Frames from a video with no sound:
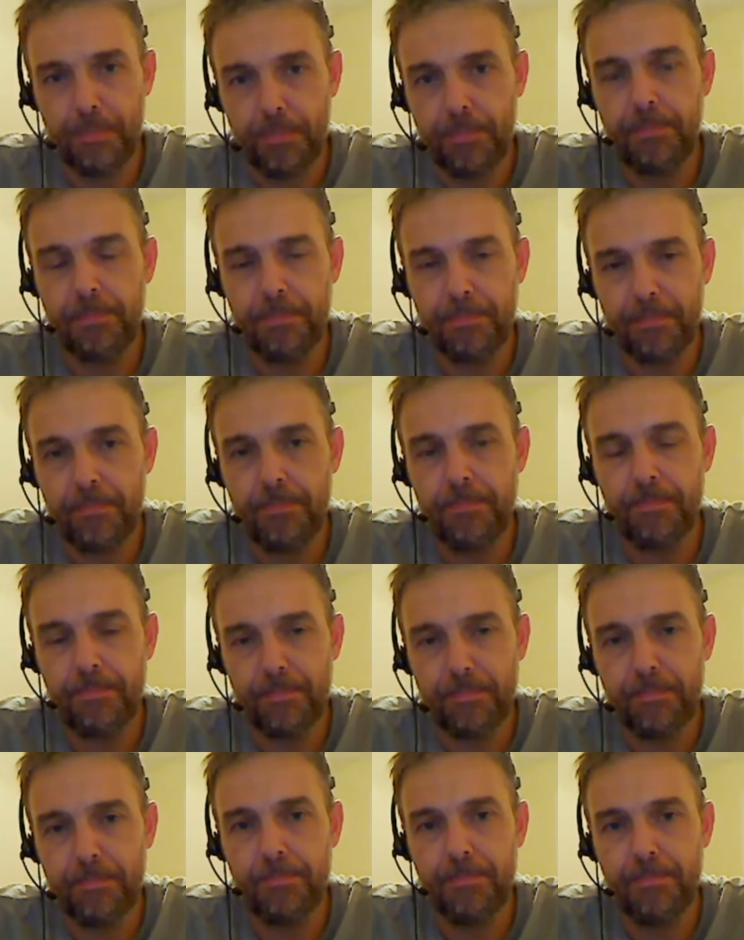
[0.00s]
2, and
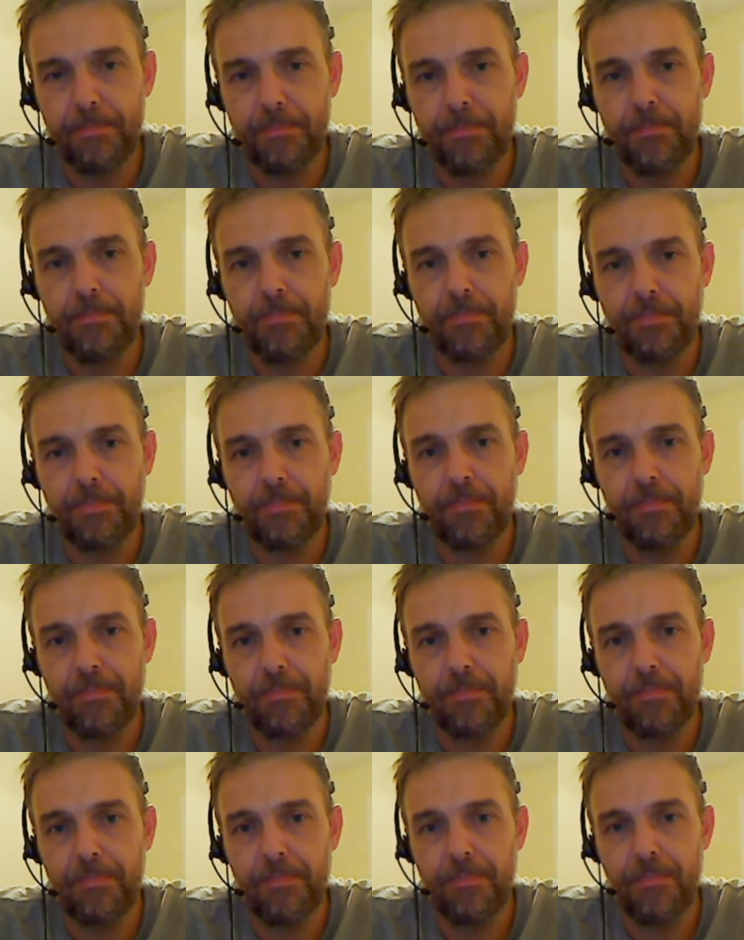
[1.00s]

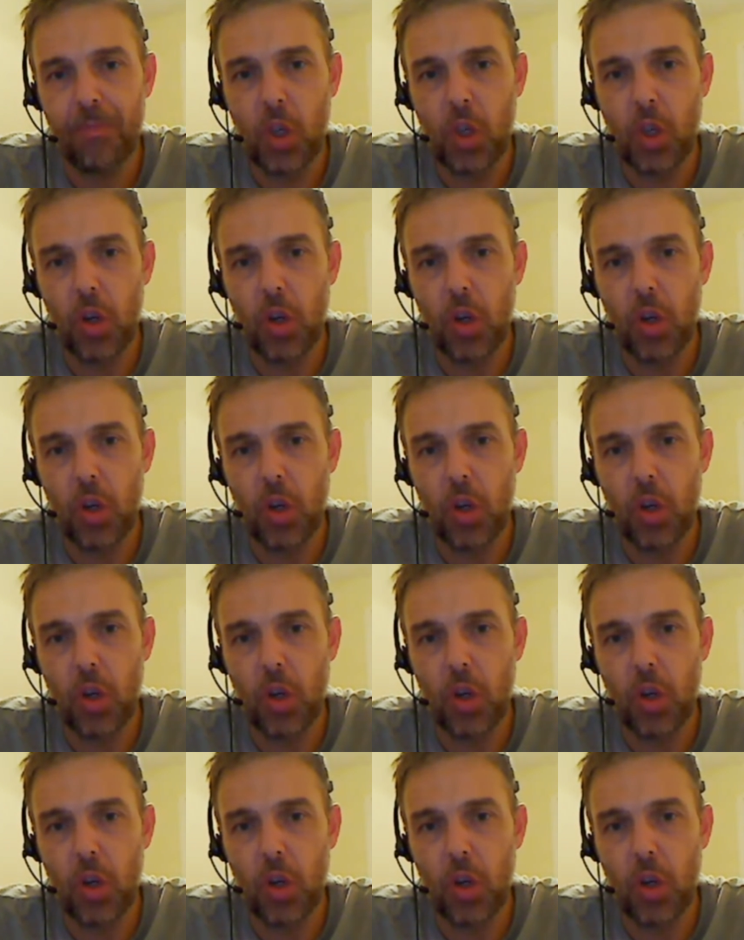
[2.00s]
I think